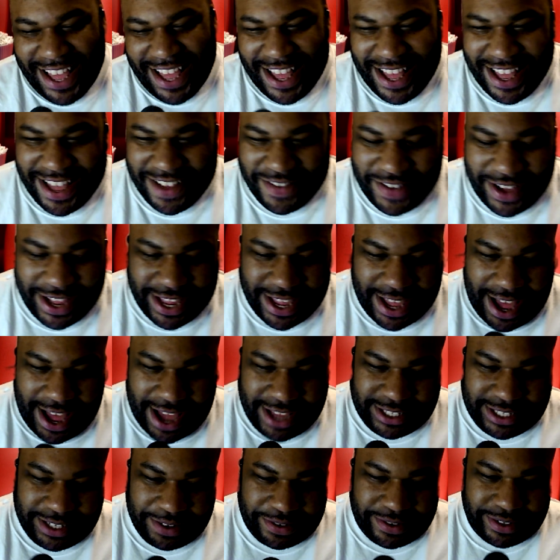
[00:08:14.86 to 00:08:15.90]
But yeah, I
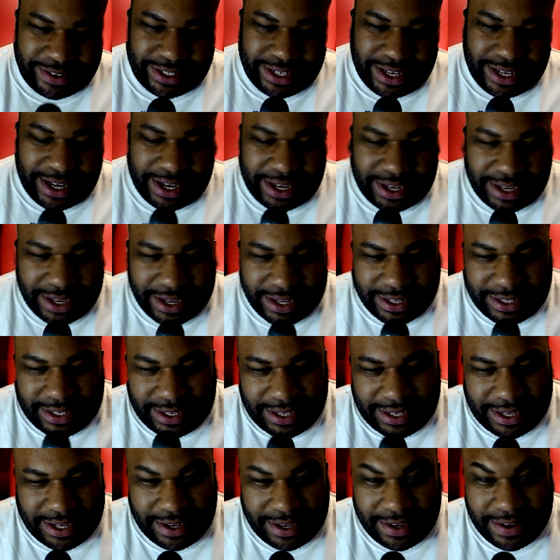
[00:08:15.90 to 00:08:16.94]
see what you're saying.
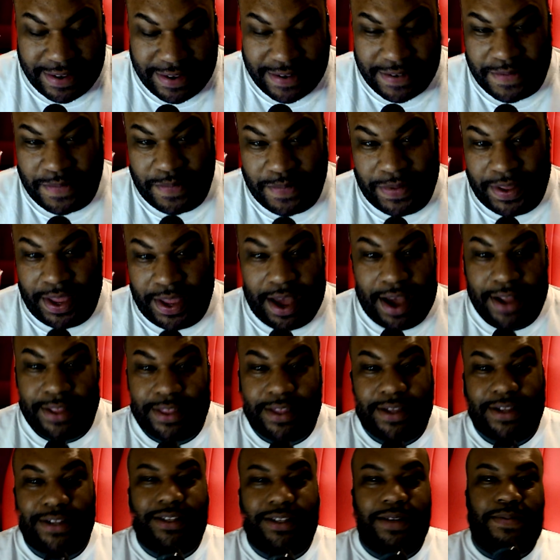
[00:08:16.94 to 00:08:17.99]
I
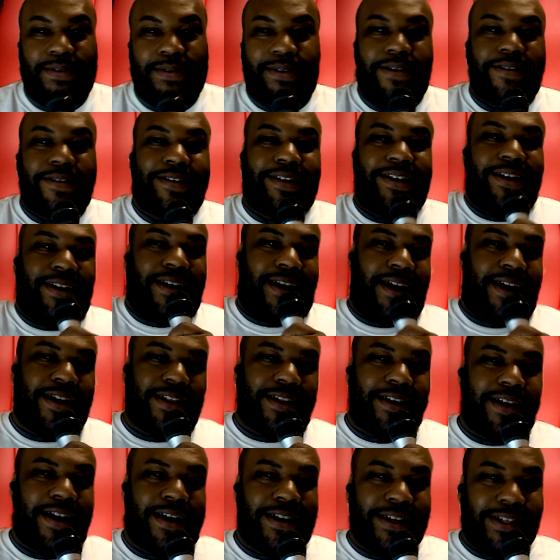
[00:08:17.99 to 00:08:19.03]
think it's absurd.
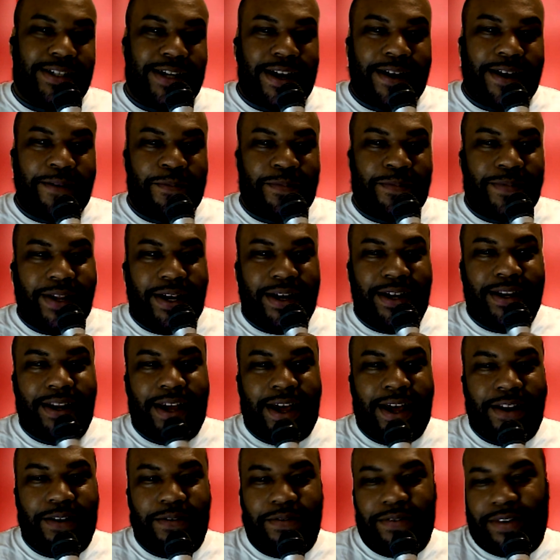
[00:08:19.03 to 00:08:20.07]
I'm done. I
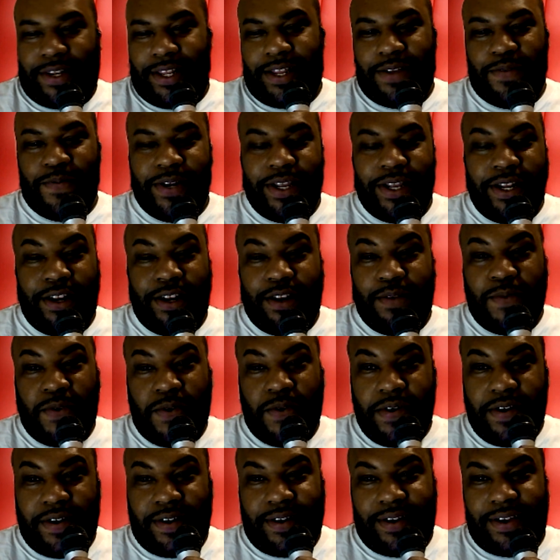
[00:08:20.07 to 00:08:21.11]
don't think we need any
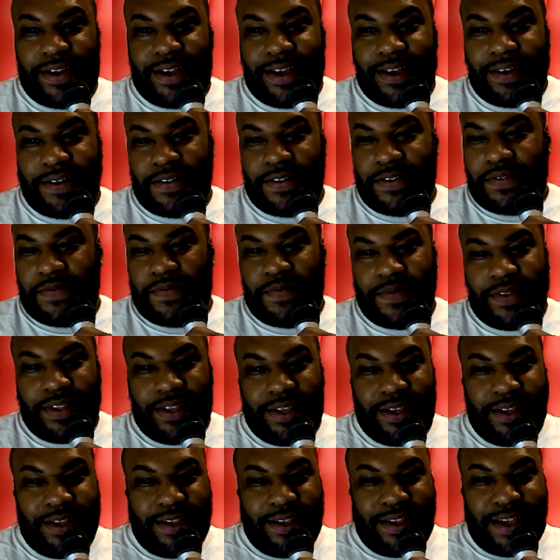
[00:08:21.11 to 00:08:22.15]
more.
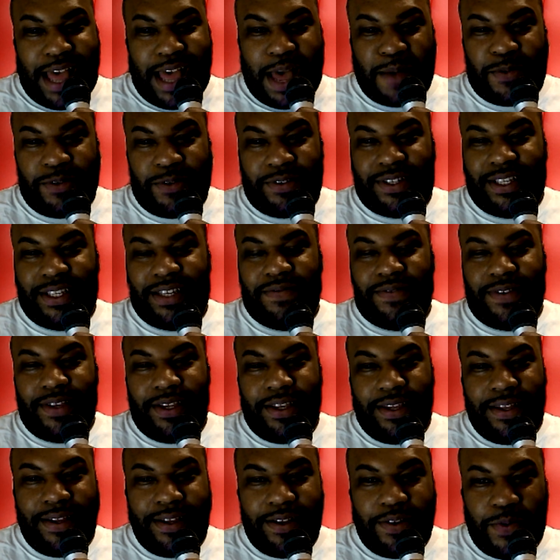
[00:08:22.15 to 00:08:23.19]
Apple
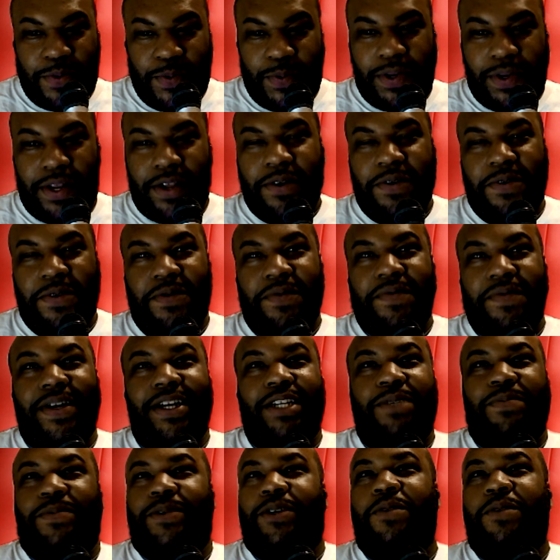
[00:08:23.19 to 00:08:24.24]
TV, Hulu,
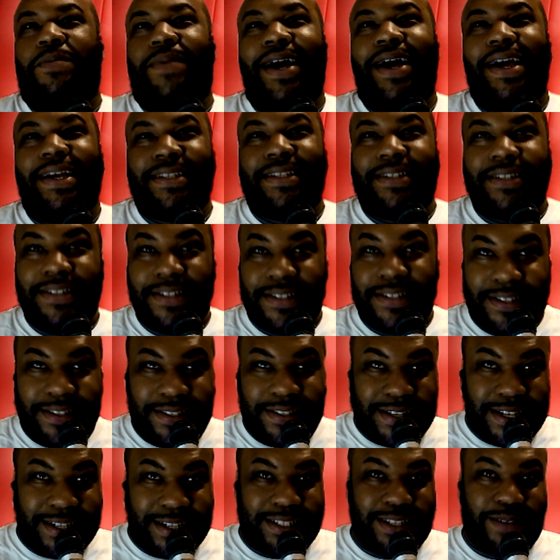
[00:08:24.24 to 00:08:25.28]
HBO Max,
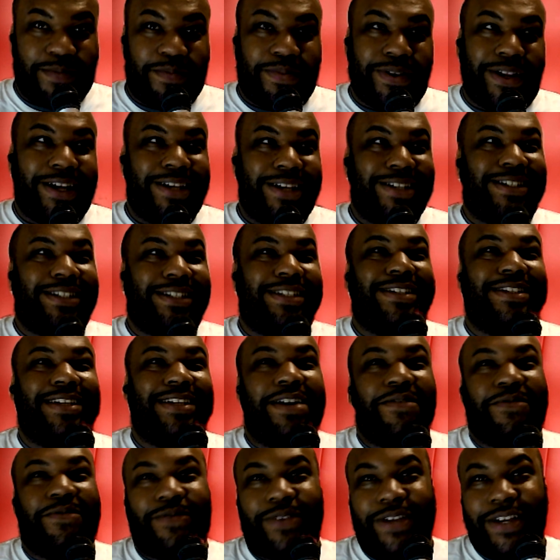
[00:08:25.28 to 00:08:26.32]
Disney Plus,
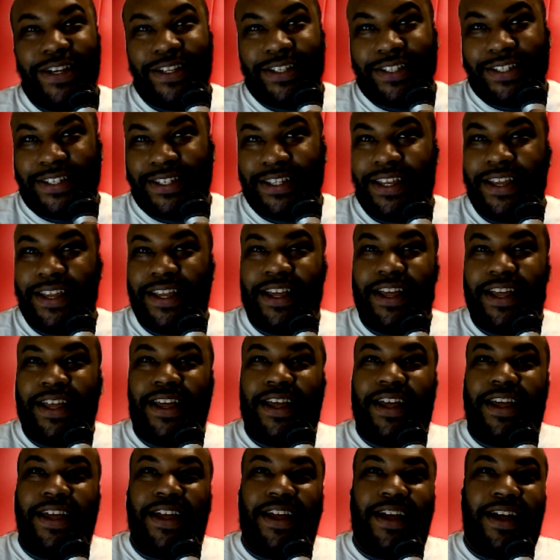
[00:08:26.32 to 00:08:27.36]
Netflix,
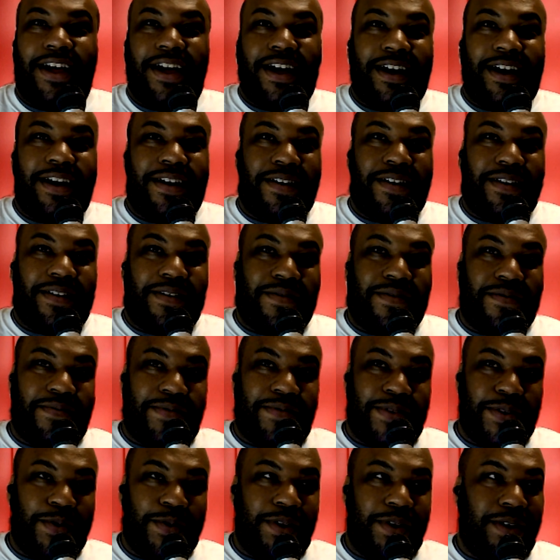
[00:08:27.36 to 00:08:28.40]

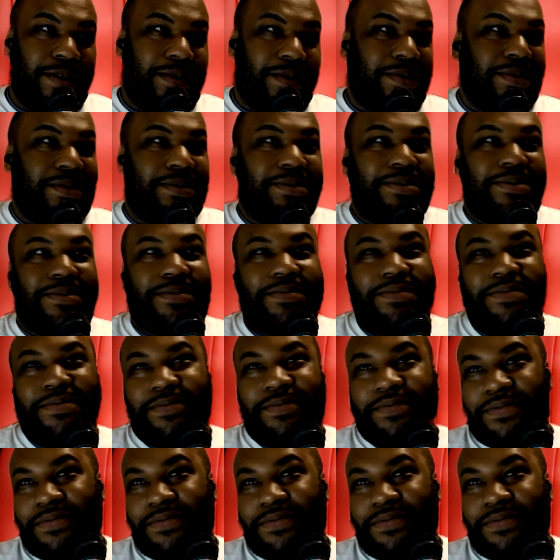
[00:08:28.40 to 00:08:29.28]
Vudu.